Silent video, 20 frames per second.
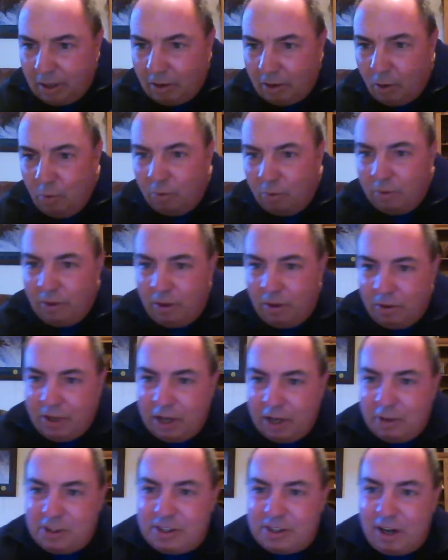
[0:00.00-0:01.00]
Oh,
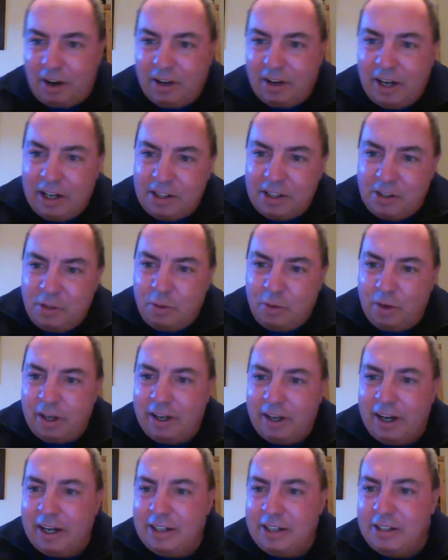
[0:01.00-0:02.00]
okay. Stargazer
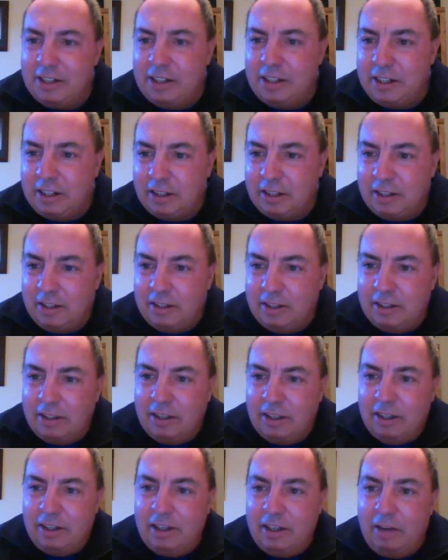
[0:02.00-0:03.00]
2019.
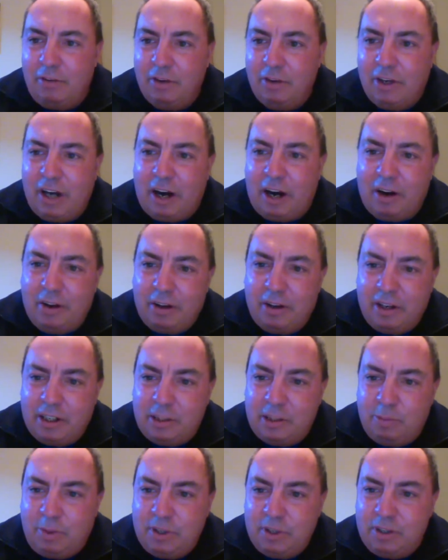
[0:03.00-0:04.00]
Neville Goddard
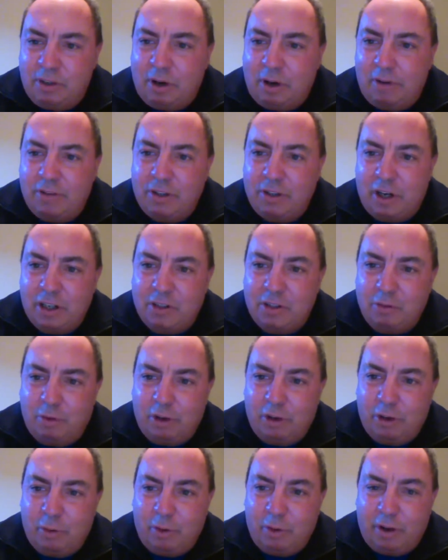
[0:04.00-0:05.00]
explains the law of attraction
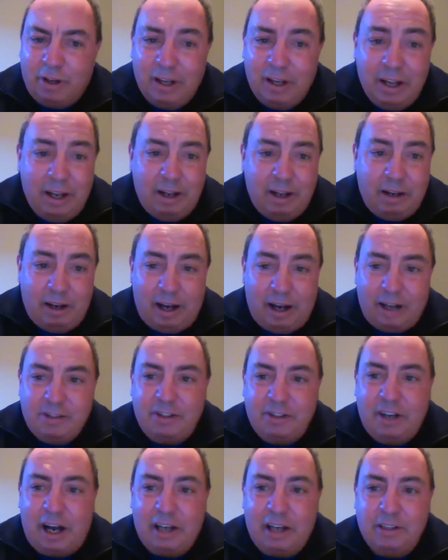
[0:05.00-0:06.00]
really well.
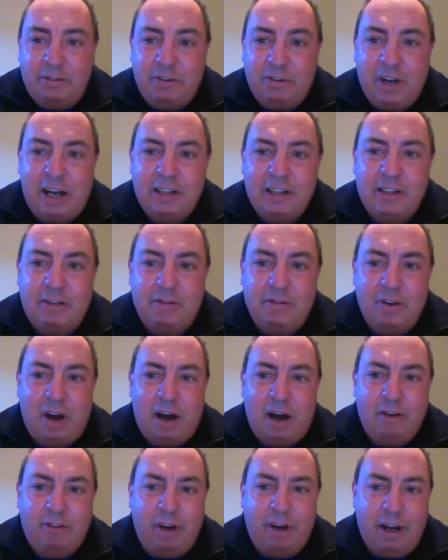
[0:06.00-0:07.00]
Actually, guys, if you guys have
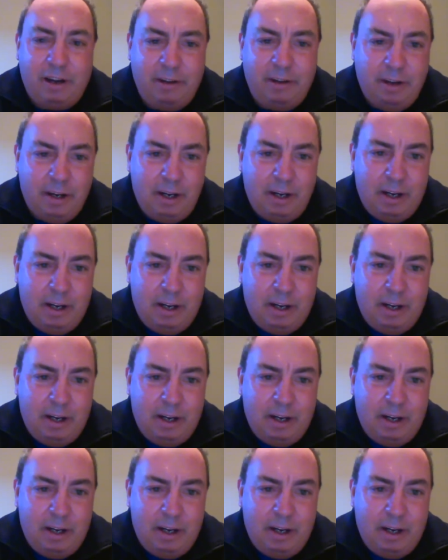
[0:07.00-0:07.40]
not read